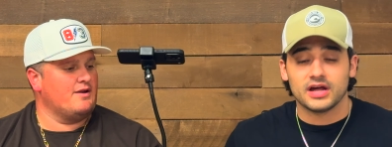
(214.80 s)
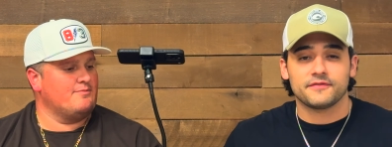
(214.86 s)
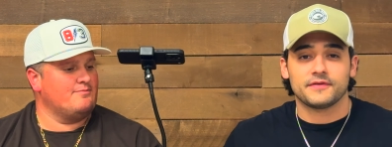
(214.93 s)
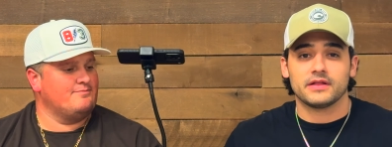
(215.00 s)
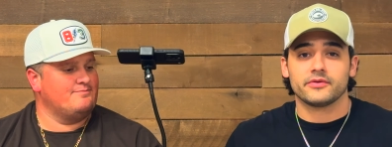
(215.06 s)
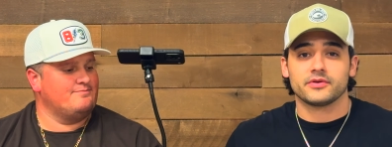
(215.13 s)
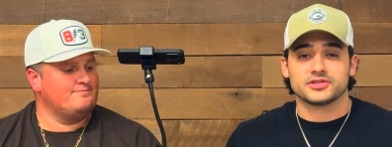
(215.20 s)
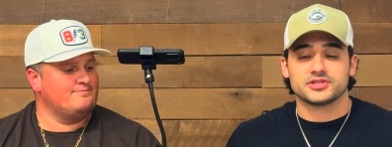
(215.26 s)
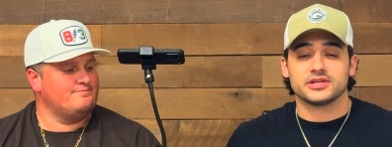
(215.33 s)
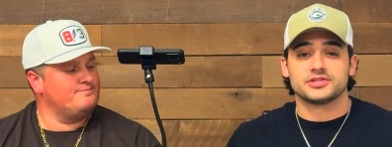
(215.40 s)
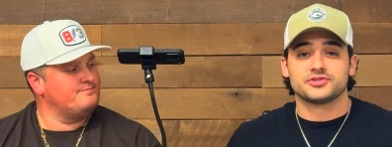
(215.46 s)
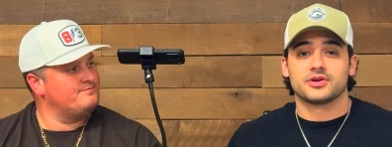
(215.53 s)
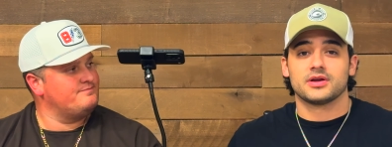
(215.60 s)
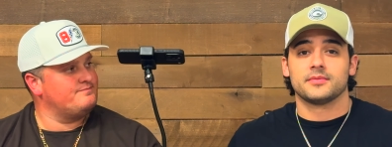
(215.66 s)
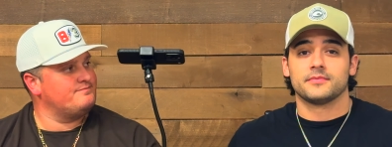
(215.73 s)
Speaker 1: not following us on
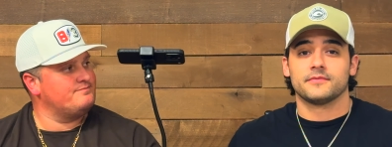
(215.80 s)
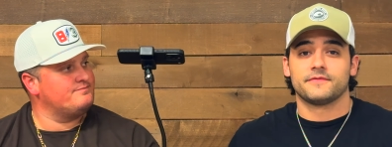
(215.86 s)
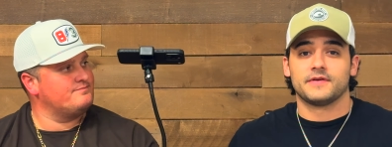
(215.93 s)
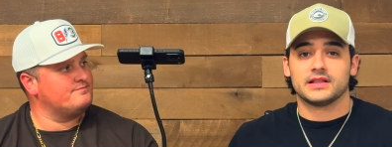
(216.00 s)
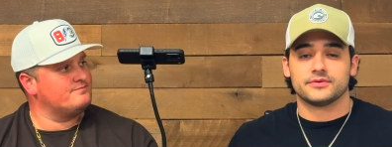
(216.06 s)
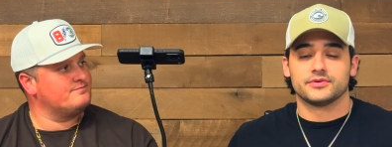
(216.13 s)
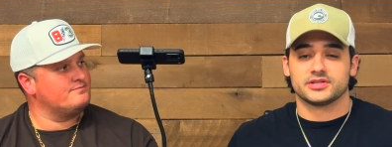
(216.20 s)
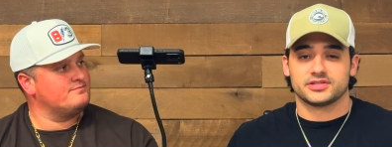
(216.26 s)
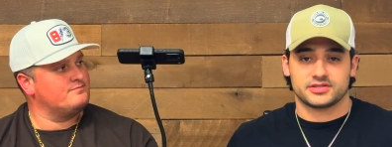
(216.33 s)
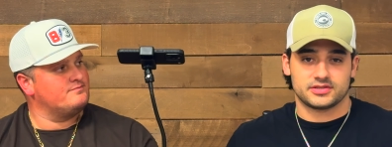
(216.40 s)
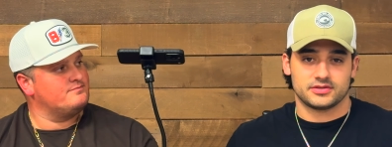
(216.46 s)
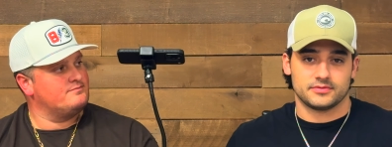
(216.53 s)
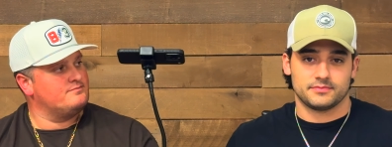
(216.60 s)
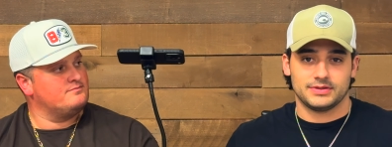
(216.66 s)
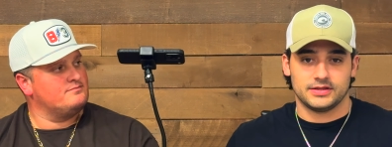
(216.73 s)
Instagram, follow us,
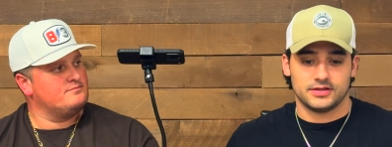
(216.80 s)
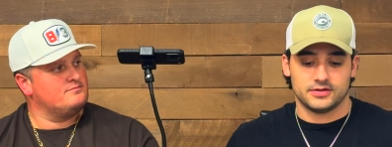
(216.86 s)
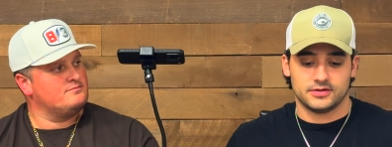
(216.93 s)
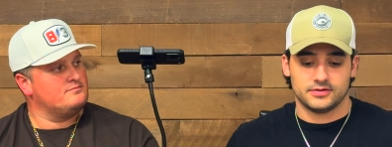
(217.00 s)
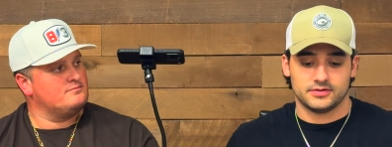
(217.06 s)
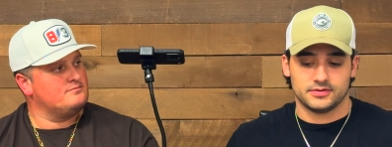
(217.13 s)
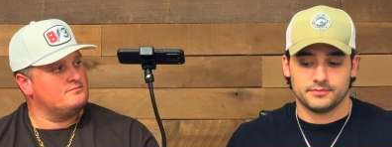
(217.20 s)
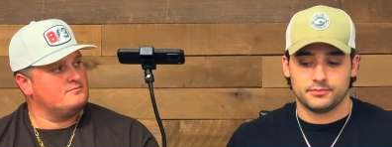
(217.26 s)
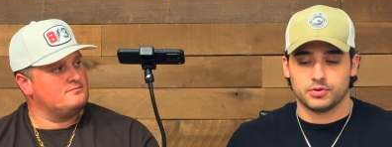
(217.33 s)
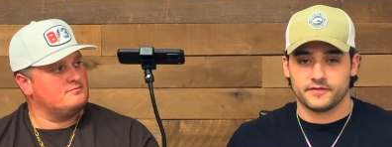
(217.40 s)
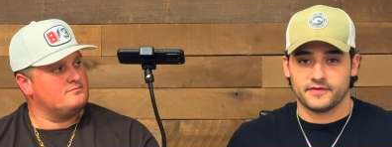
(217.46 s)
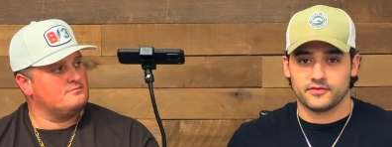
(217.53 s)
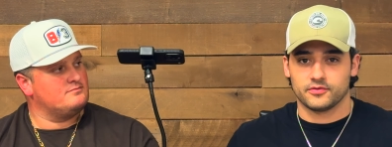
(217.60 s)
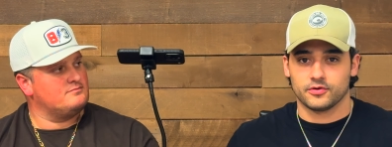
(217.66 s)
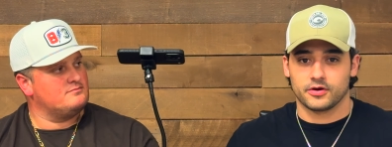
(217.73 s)
por
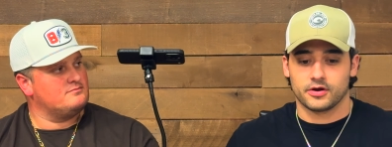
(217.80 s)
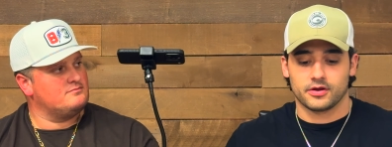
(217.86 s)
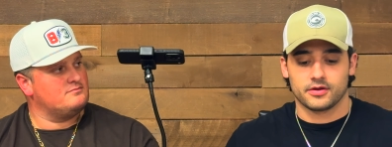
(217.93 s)
favor.